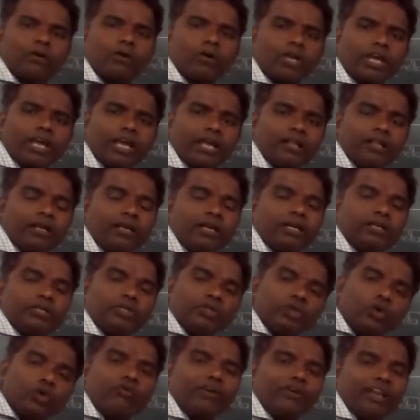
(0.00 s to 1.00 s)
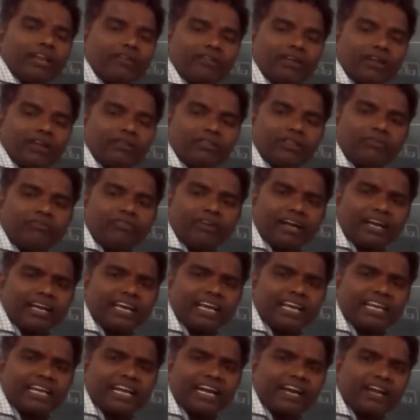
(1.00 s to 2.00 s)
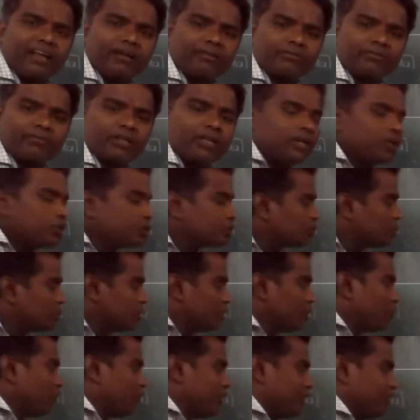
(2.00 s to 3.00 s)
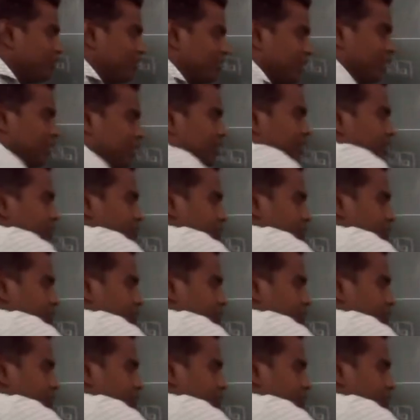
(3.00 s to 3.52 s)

Okay, you know very well. The fungi kingdom, so you know very well.